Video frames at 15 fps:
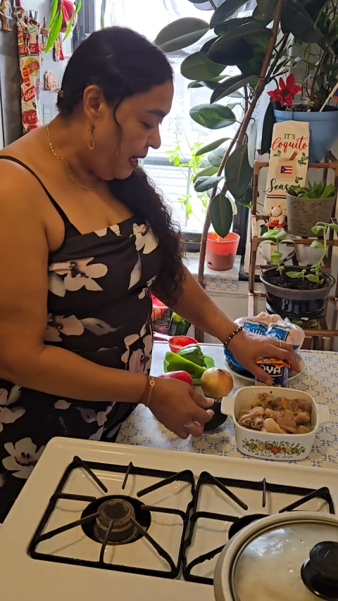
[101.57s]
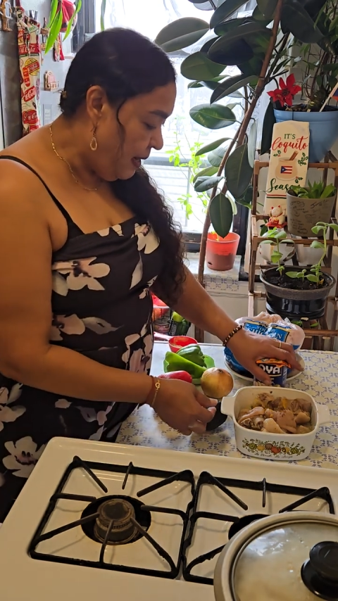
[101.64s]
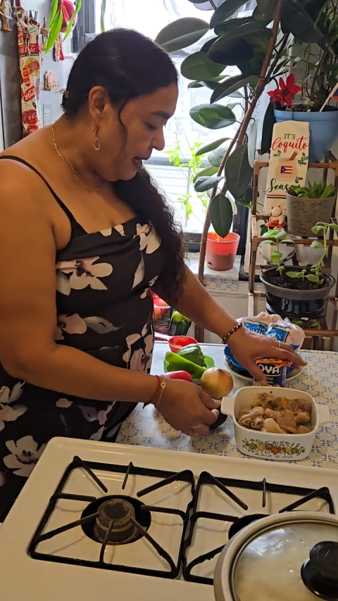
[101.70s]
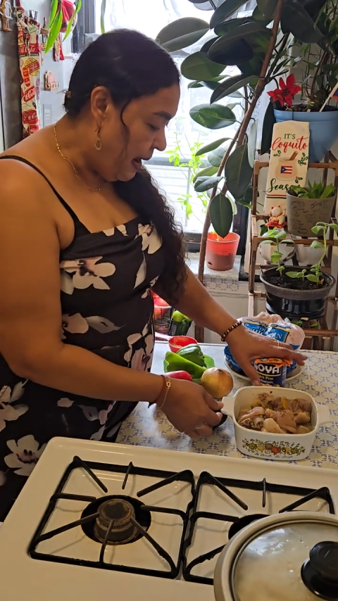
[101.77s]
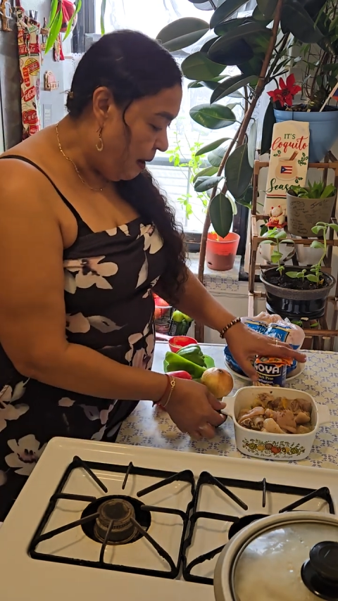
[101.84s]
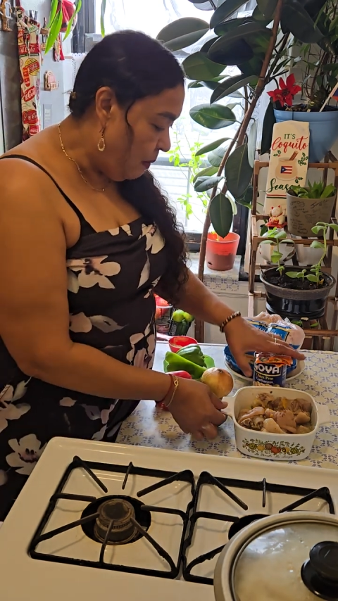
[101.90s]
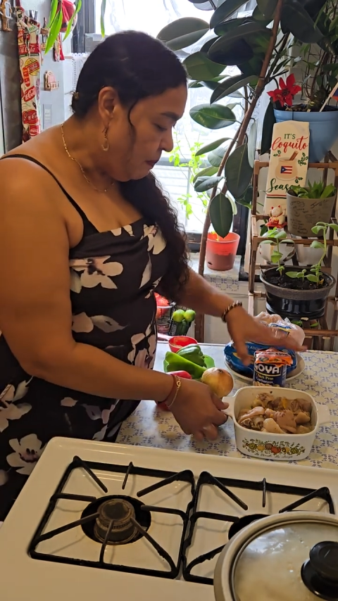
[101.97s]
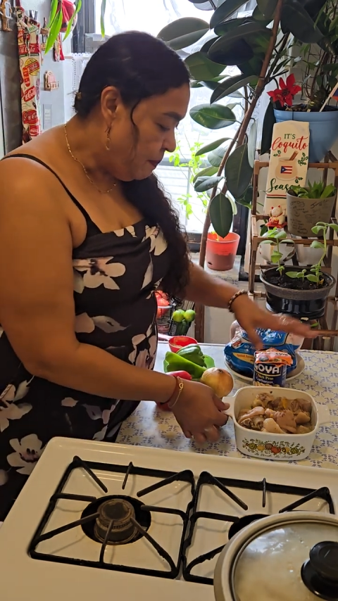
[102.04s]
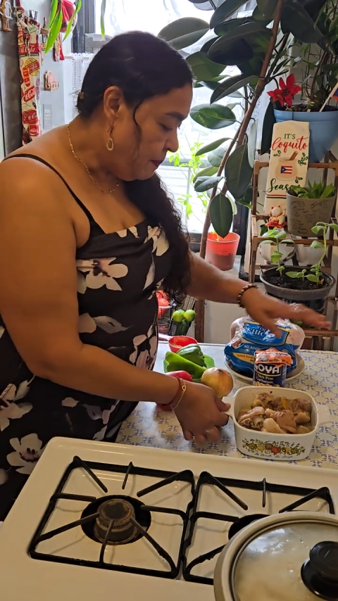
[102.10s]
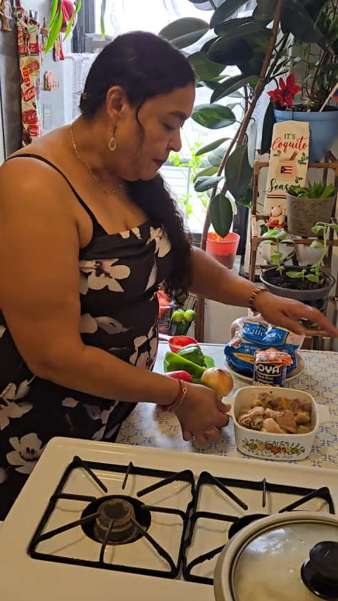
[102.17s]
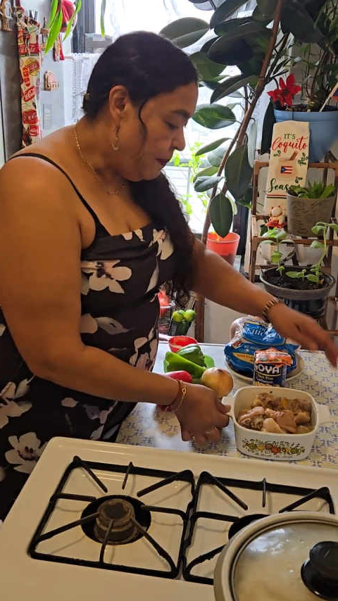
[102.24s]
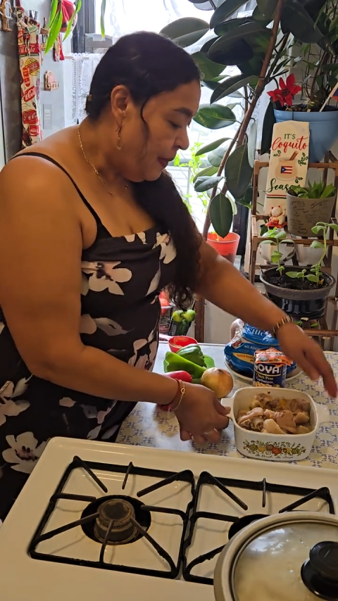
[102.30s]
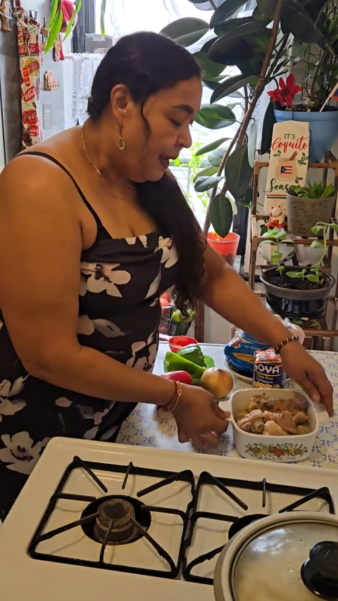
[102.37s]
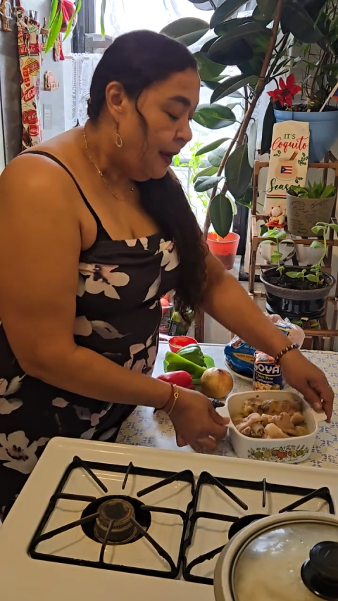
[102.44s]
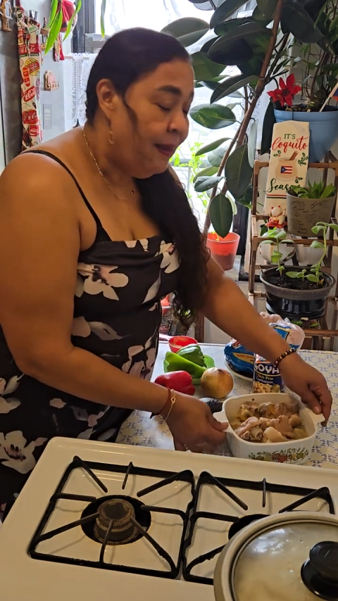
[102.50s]
Now,
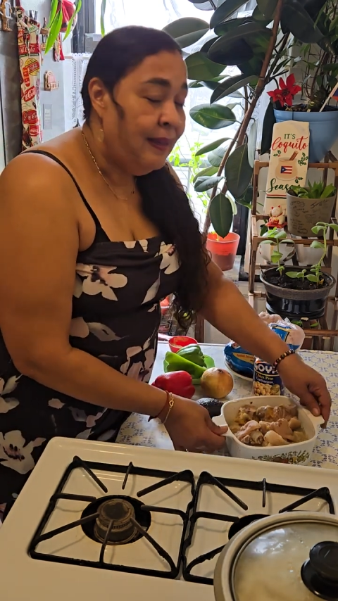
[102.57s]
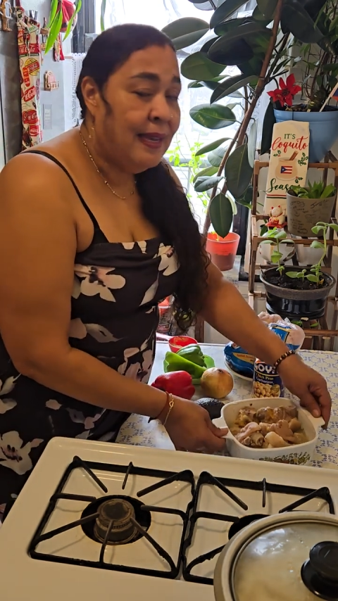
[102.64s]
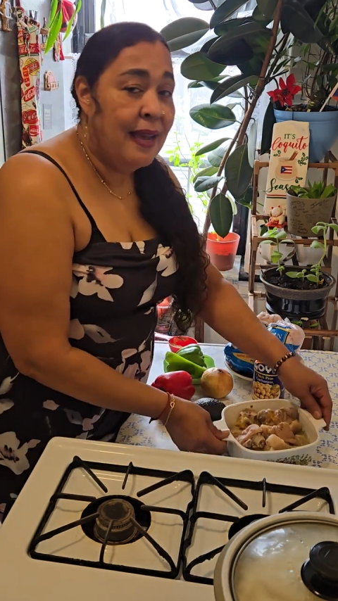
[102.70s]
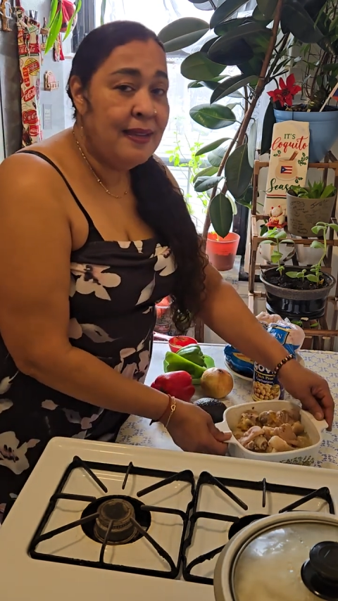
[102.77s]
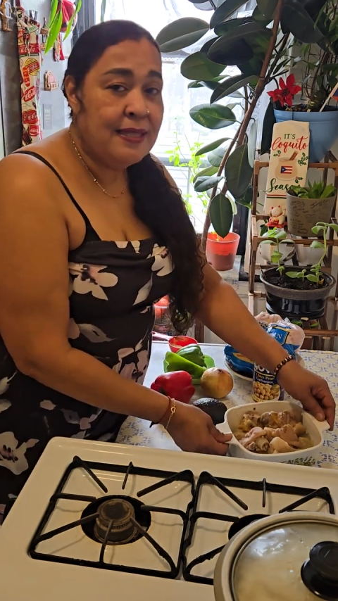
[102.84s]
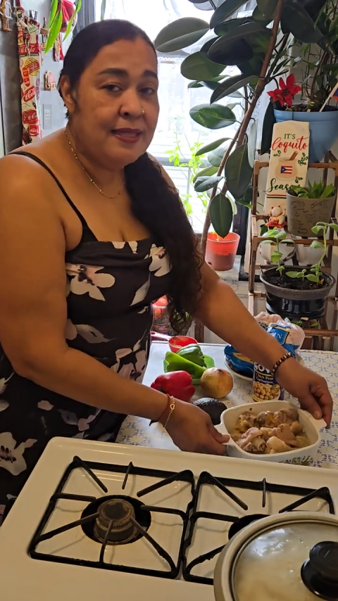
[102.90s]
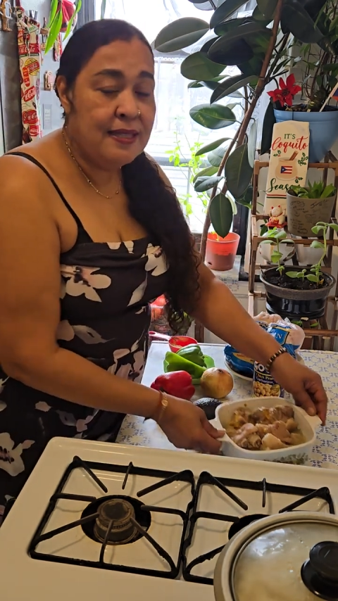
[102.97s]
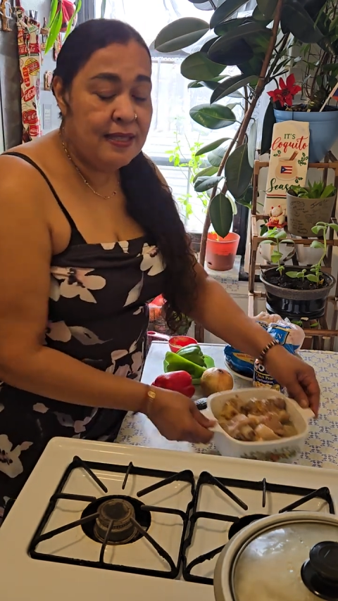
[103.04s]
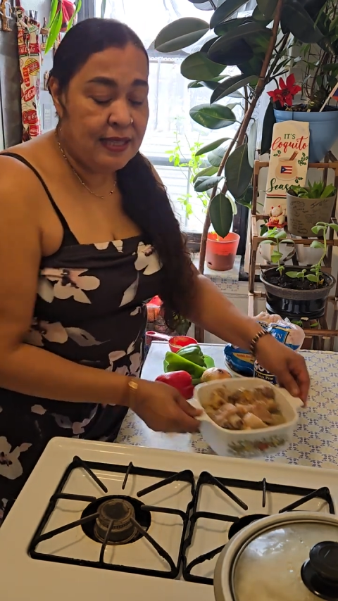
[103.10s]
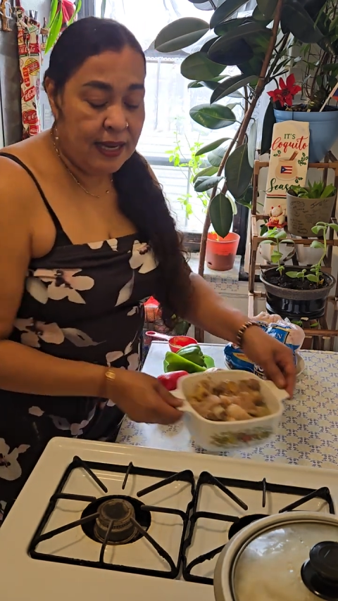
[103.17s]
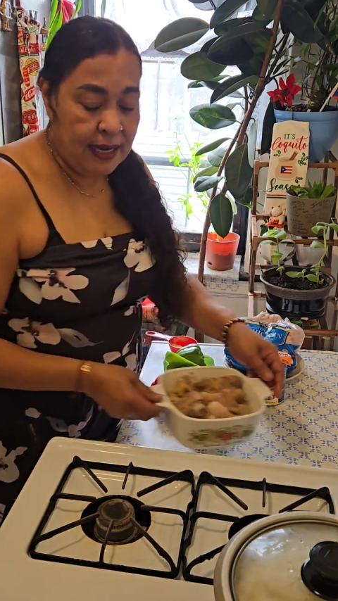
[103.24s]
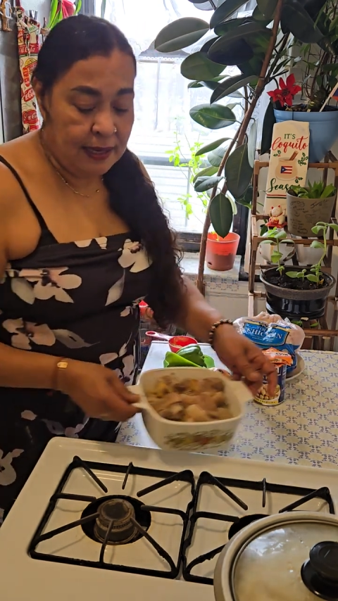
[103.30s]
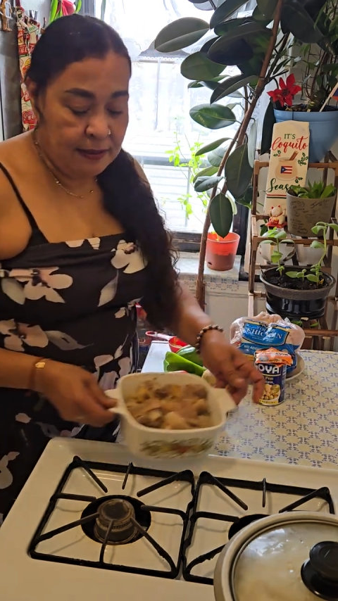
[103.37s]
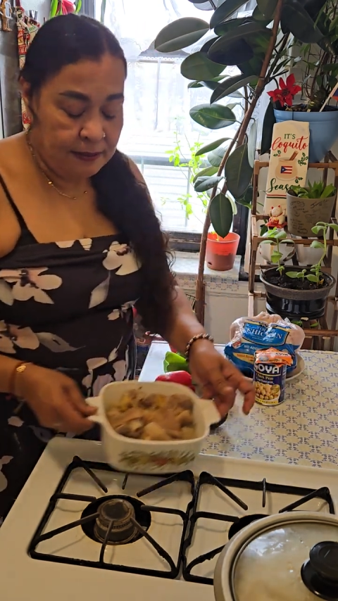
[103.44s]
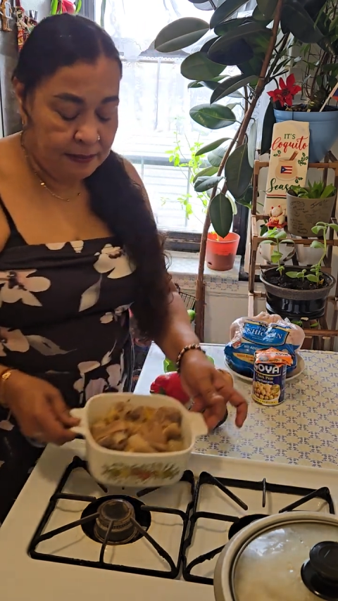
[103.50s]

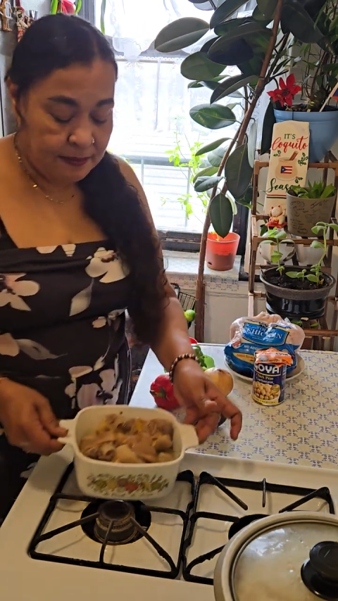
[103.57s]
yesterday,